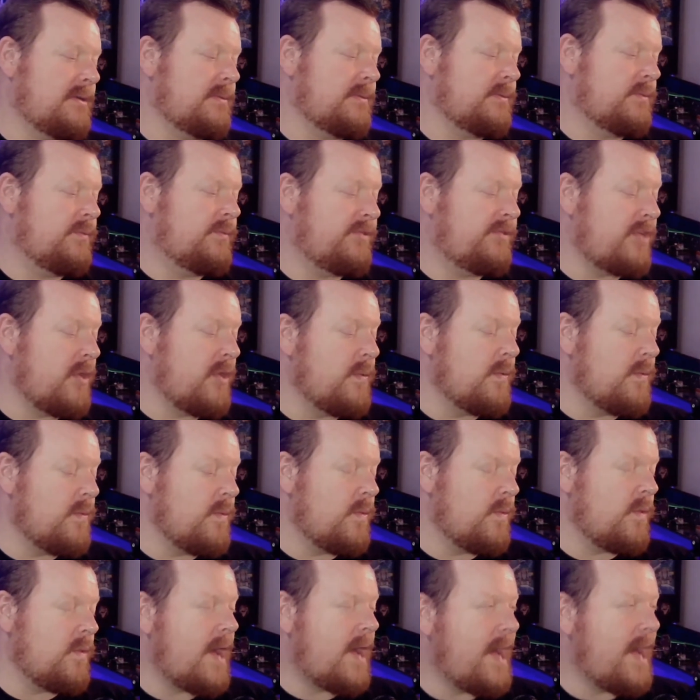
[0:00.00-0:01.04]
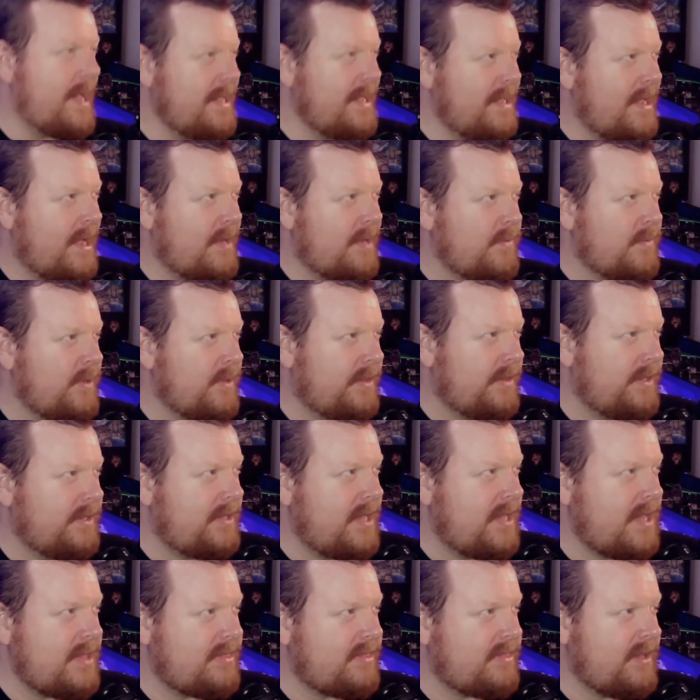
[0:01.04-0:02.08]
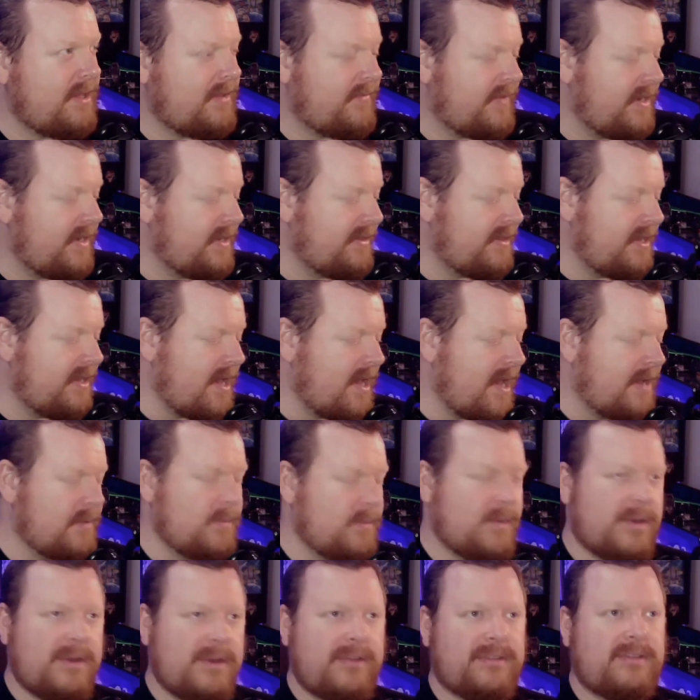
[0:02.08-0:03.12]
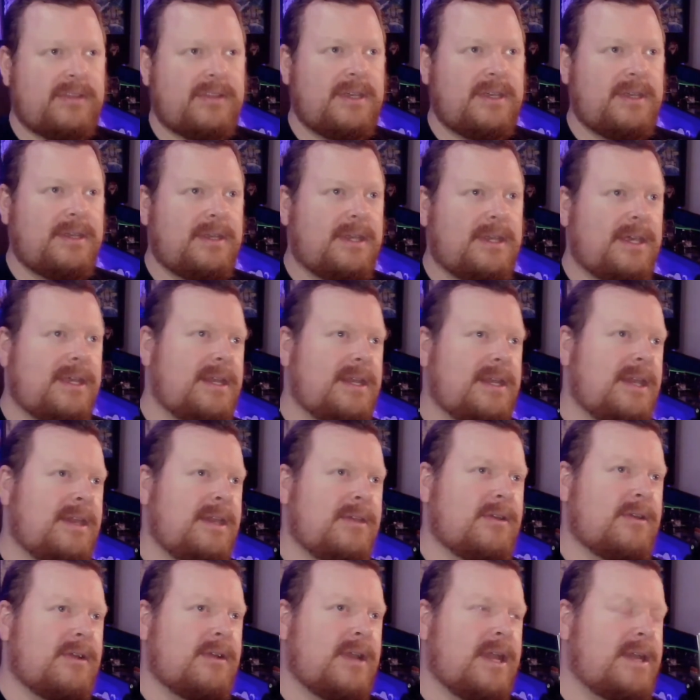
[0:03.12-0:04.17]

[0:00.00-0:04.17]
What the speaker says: So I really can't think of anything I'd want to see again either.